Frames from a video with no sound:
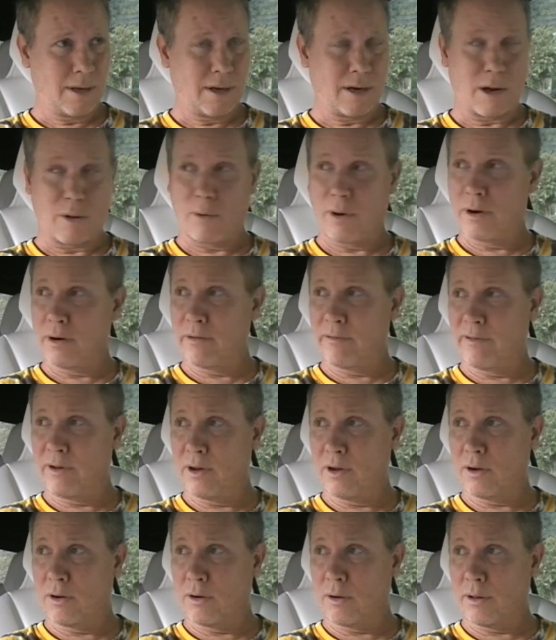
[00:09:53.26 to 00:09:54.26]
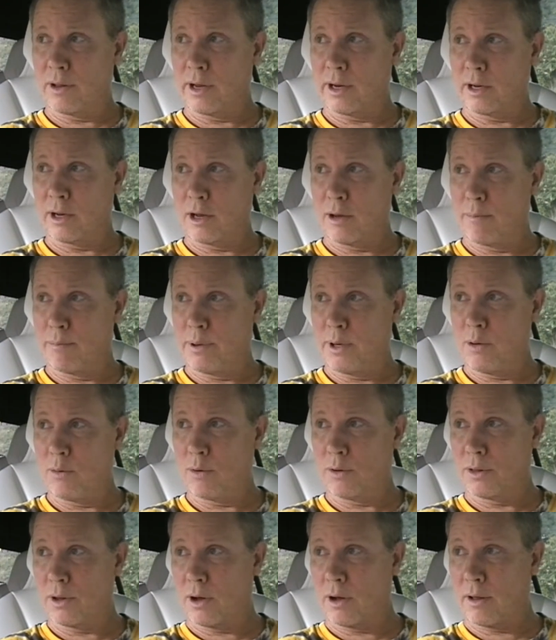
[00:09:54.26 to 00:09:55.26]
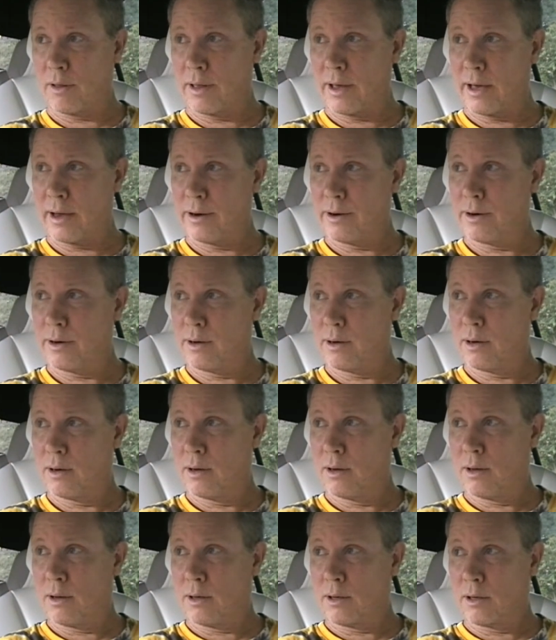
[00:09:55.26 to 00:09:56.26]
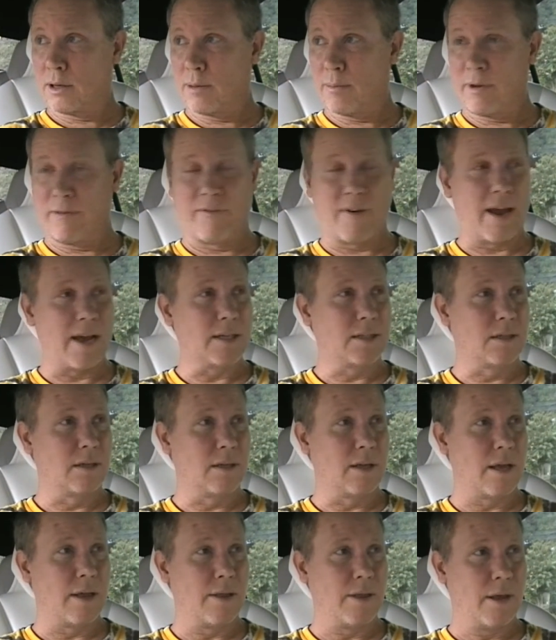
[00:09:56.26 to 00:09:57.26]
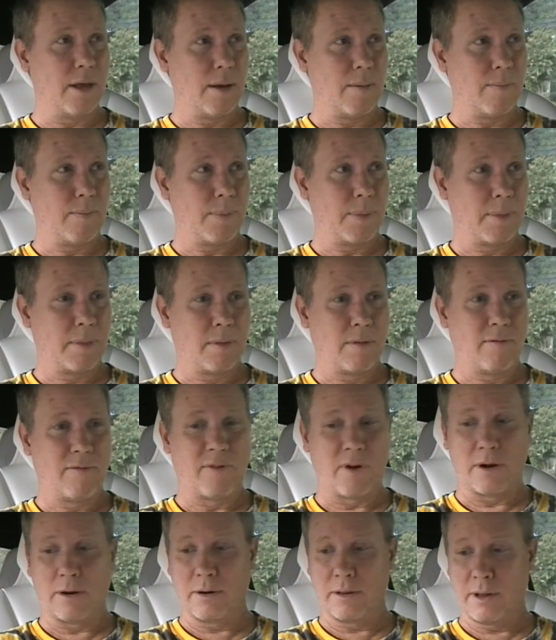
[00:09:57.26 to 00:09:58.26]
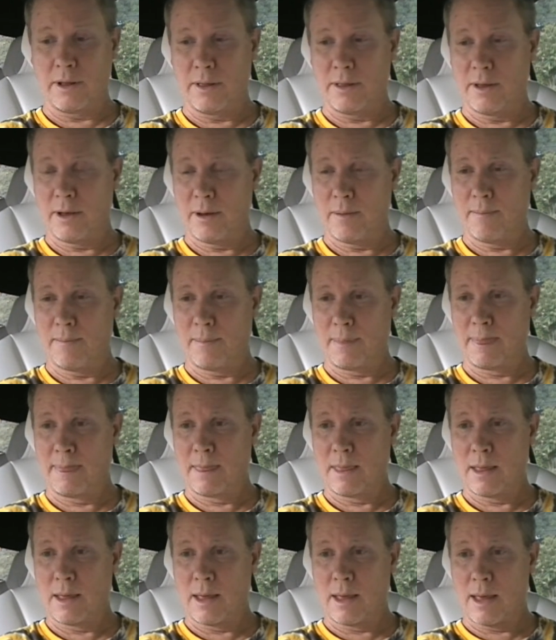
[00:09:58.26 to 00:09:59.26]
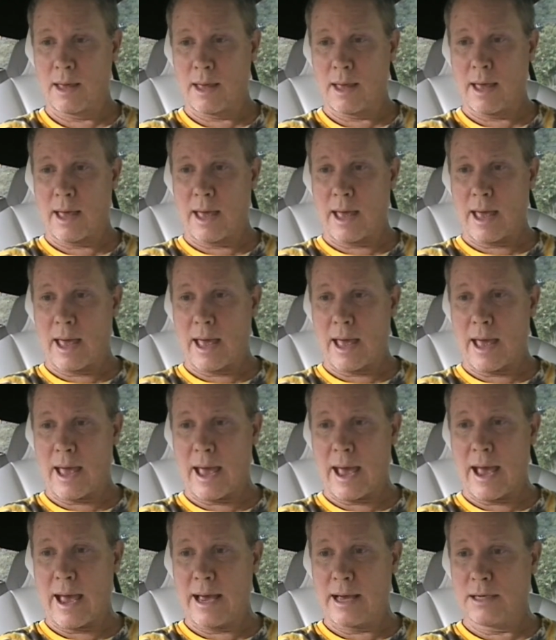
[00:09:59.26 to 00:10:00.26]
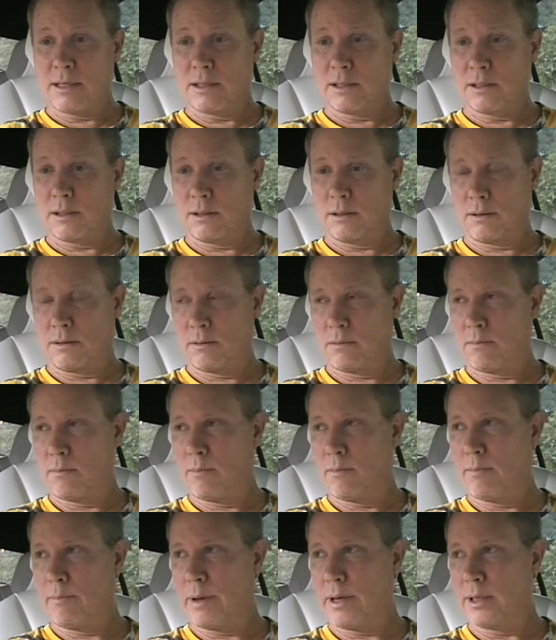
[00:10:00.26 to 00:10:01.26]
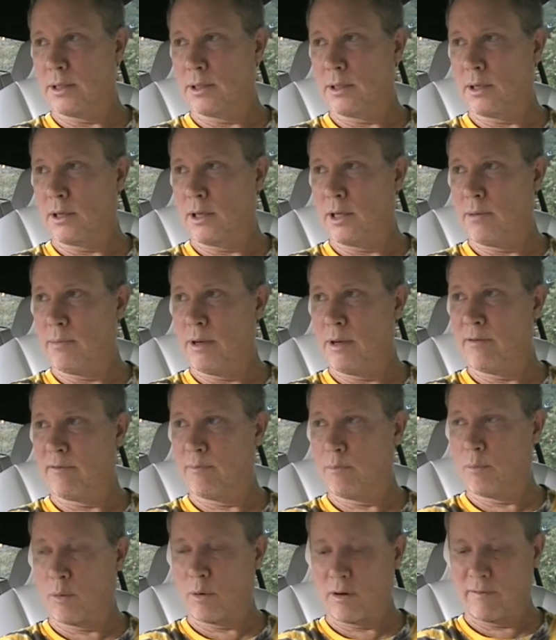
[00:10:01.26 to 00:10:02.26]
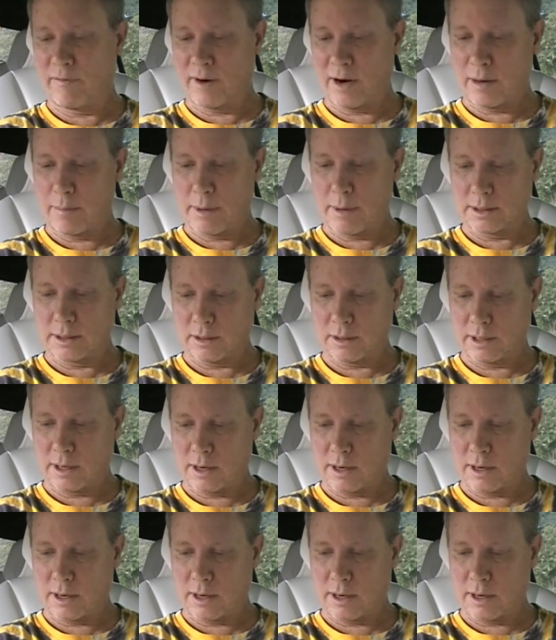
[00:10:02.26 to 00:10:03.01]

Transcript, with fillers: I wanted a vehicle that could compete with all that, can be faster than them, funner than them, and basically being more environmentally